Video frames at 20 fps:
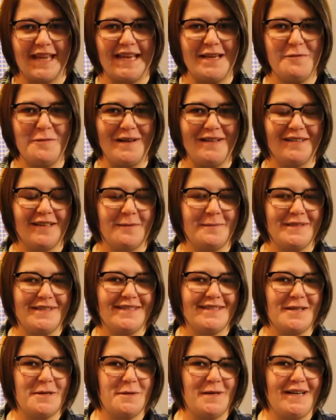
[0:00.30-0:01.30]
Hey, welcome to
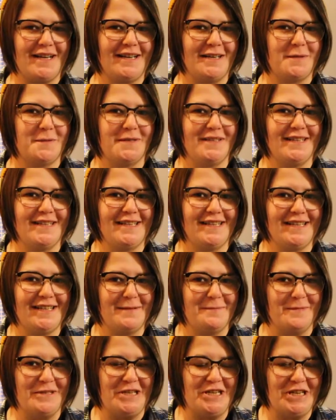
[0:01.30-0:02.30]
So Awkward.
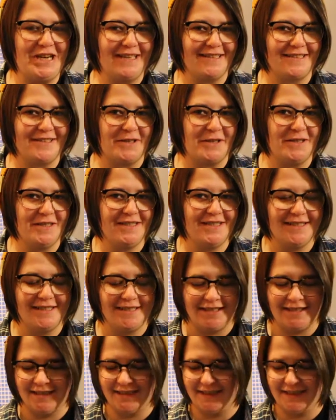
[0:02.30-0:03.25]
I'm Jester,